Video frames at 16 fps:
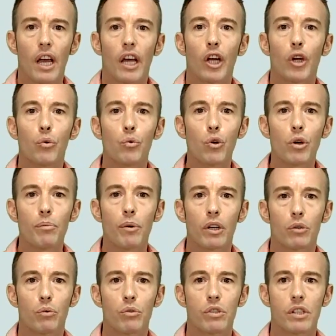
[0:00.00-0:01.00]
in
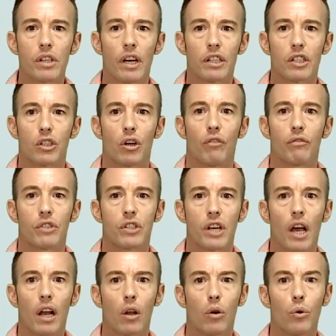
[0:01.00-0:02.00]
remote research of
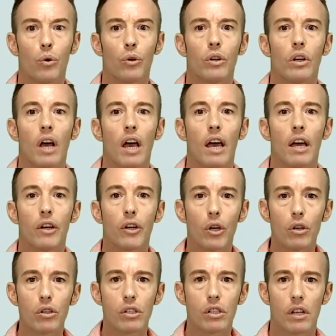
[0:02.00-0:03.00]
childhood and
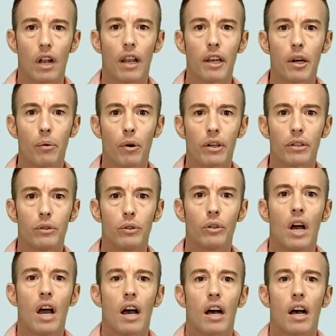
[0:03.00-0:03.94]
youth literature